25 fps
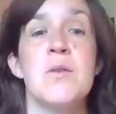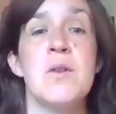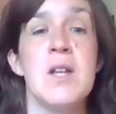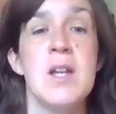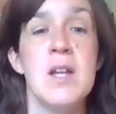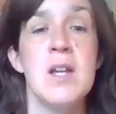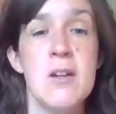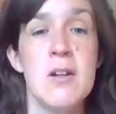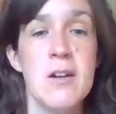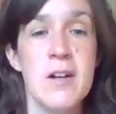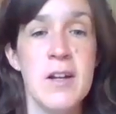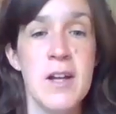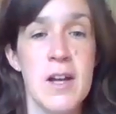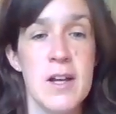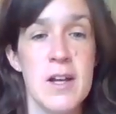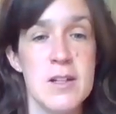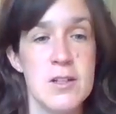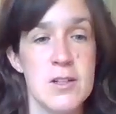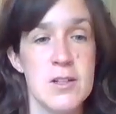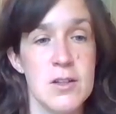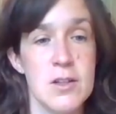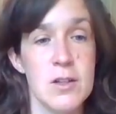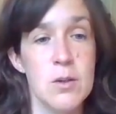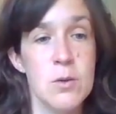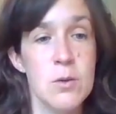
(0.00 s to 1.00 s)
the internet and
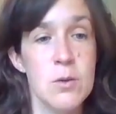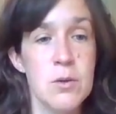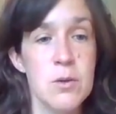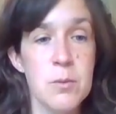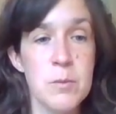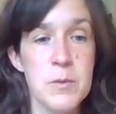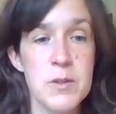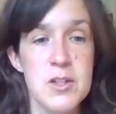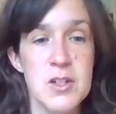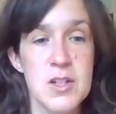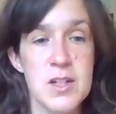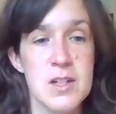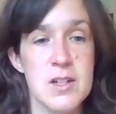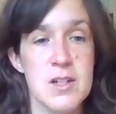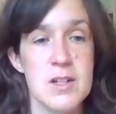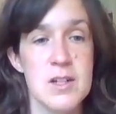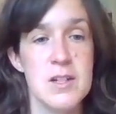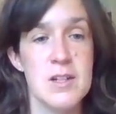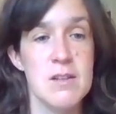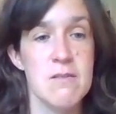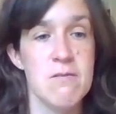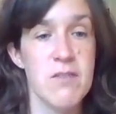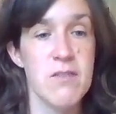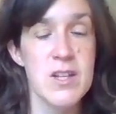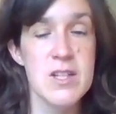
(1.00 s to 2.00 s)
to the Google machine and
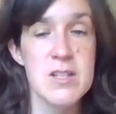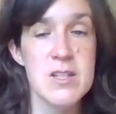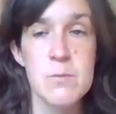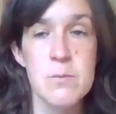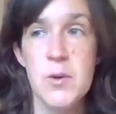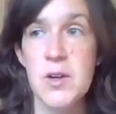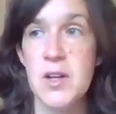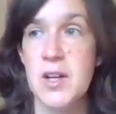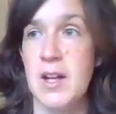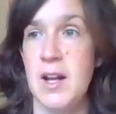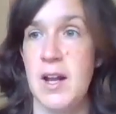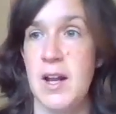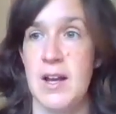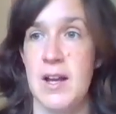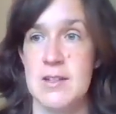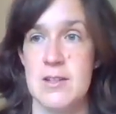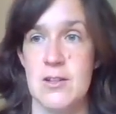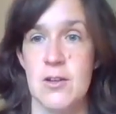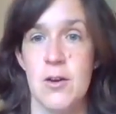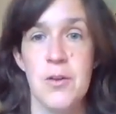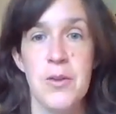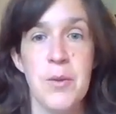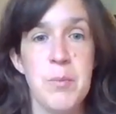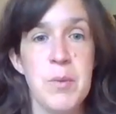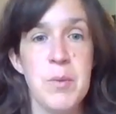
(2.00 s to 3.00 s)
to the Facebook and ask
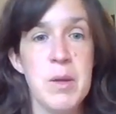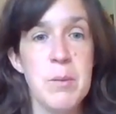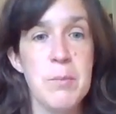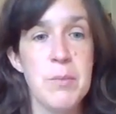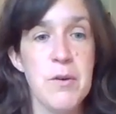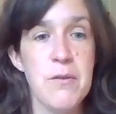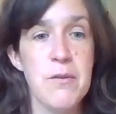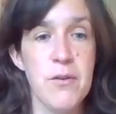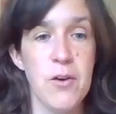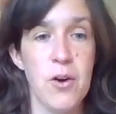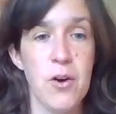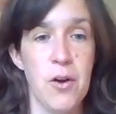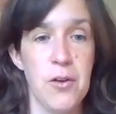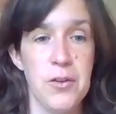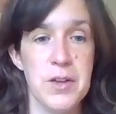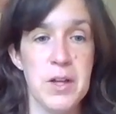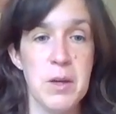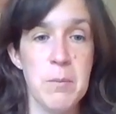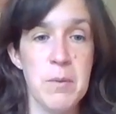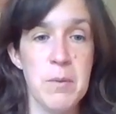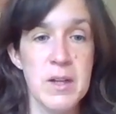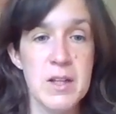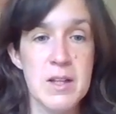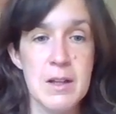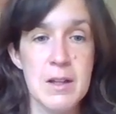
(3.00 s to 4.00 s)
all the people for all the
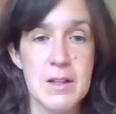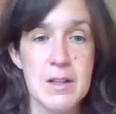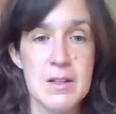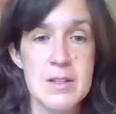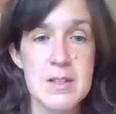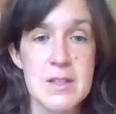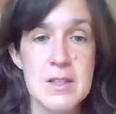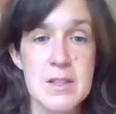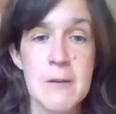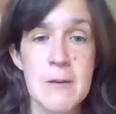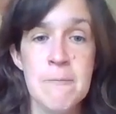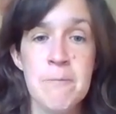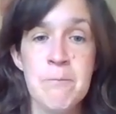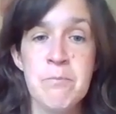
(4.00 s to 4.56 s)
opinions.